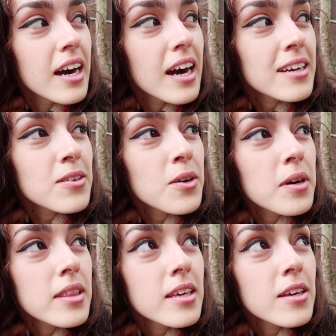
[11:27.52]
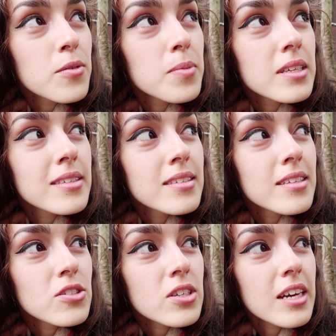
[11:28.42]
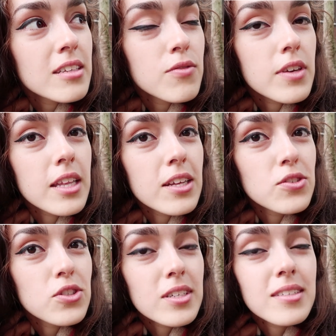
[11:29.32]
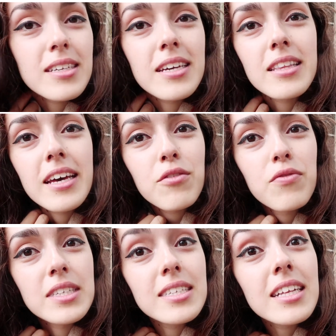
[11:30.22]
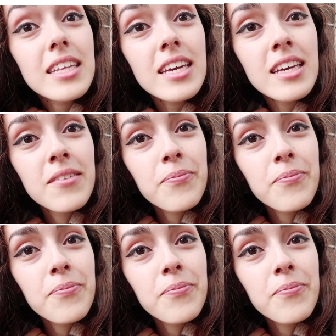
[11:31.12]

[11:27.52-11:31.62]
I don't know, I think it would be such a nice feeling to just see it like physically